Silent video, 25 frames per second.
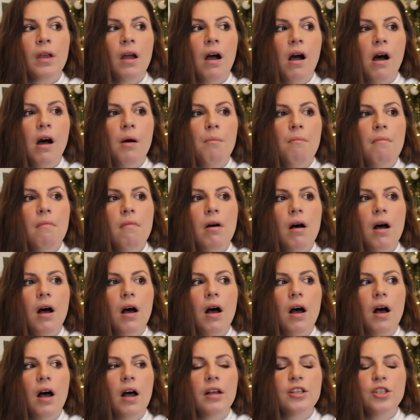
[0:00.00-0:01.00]

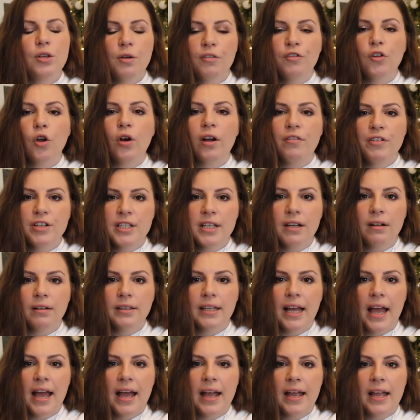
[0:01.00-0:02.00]
So a vlog every
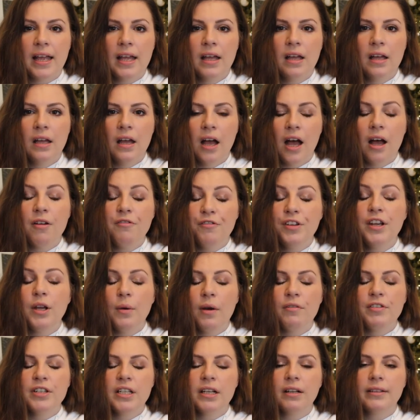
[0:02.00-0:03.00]
single day, a
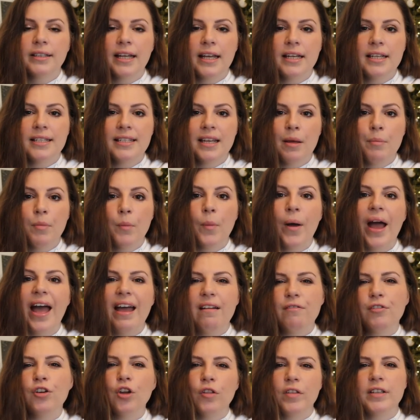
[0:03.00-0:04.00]
video every single day in December, but
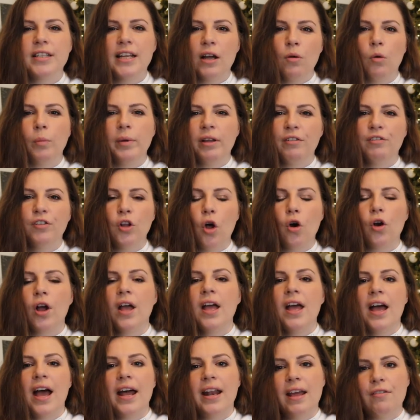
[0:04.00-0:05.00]
every other day will be a
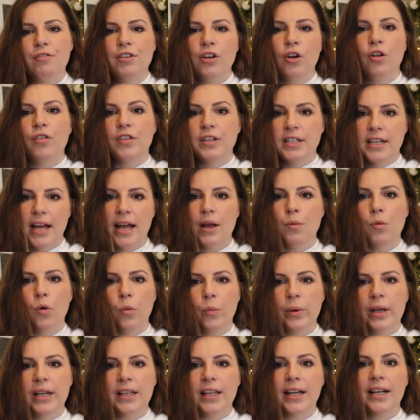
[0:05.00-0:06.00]
vlog and every other day will
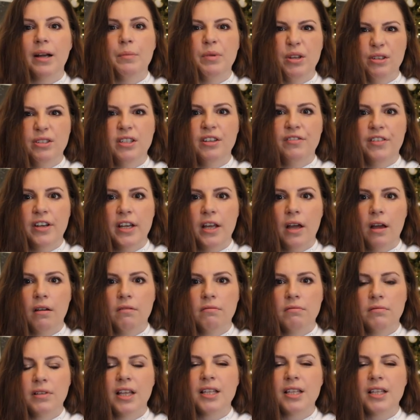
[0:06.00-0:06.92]
be like a beauty video.